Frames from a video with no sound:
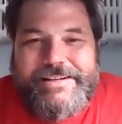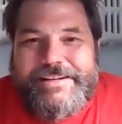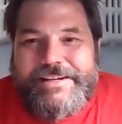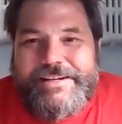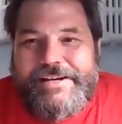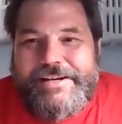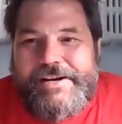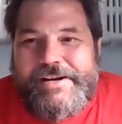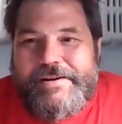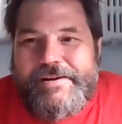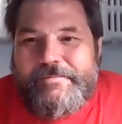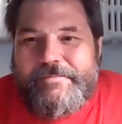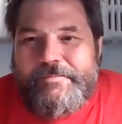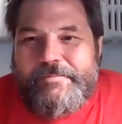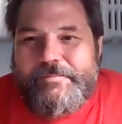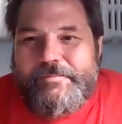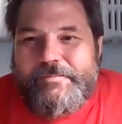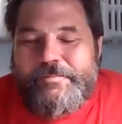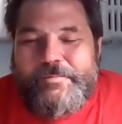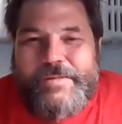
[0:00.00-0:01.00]

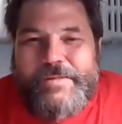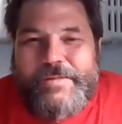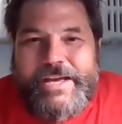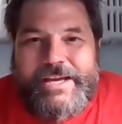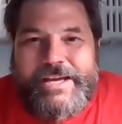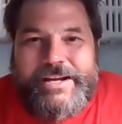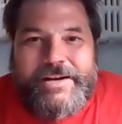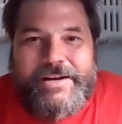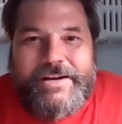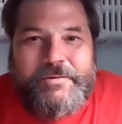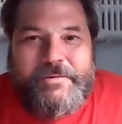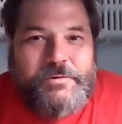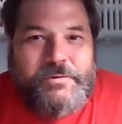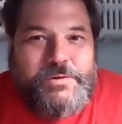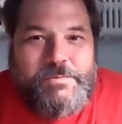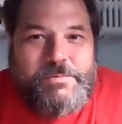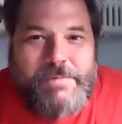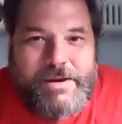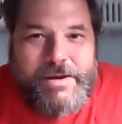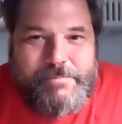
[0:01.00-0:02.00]
And I will
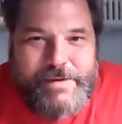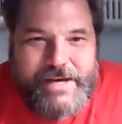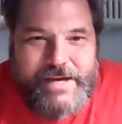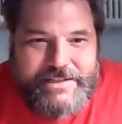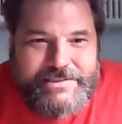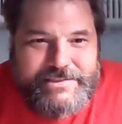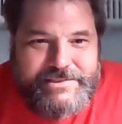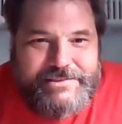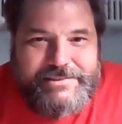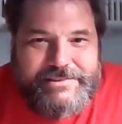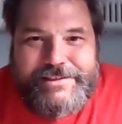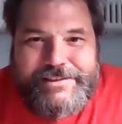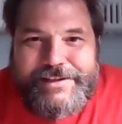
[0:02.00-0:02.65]
do my best